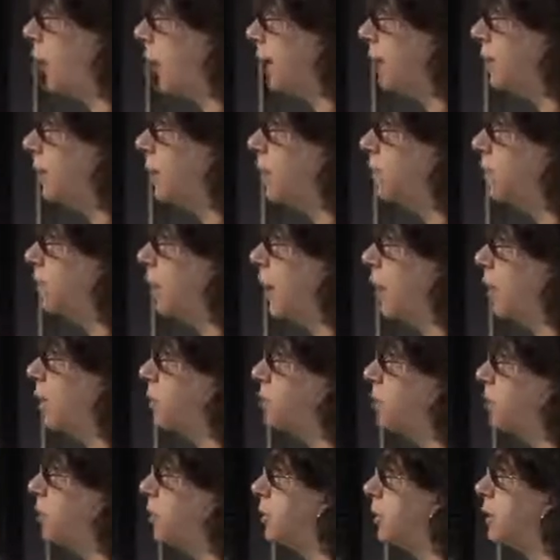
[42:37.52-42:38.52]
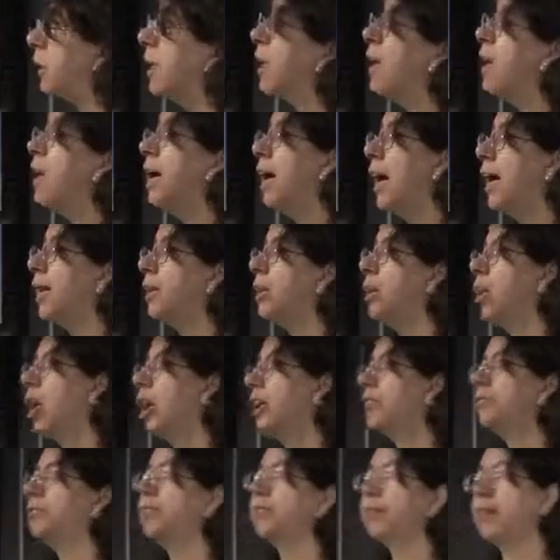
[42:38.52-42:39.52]
latent variables. And a
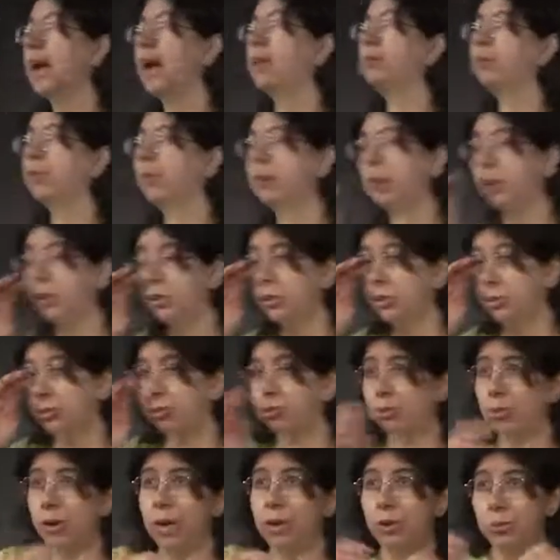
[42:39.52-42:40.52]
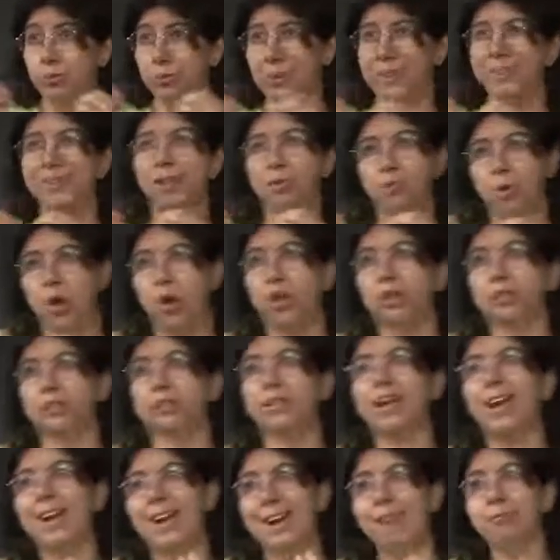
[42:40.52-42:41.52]
lot of the time, we're going to try to build a model
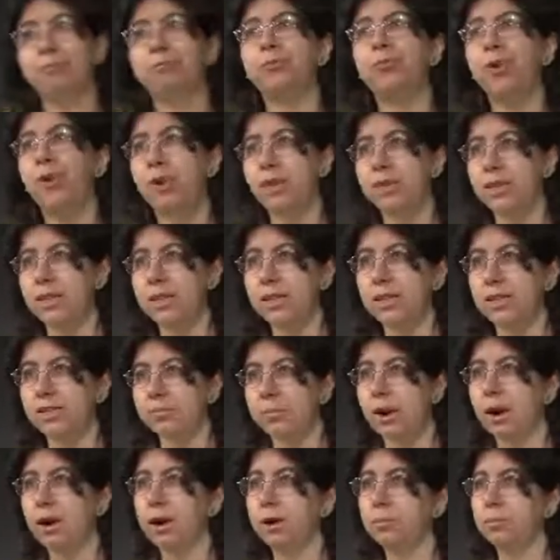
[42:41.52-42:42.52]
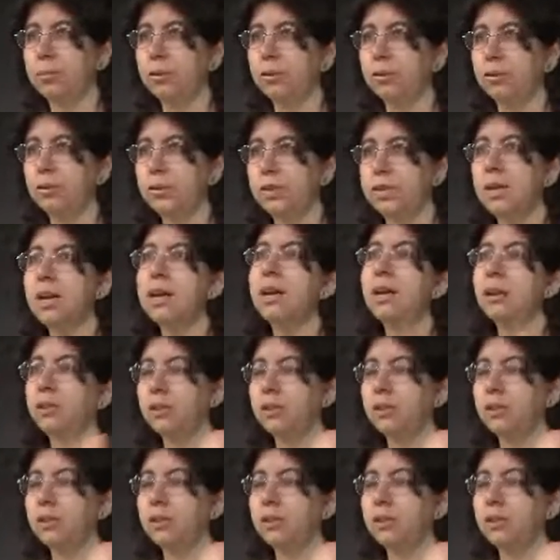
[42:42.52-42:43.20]
that infers these variables,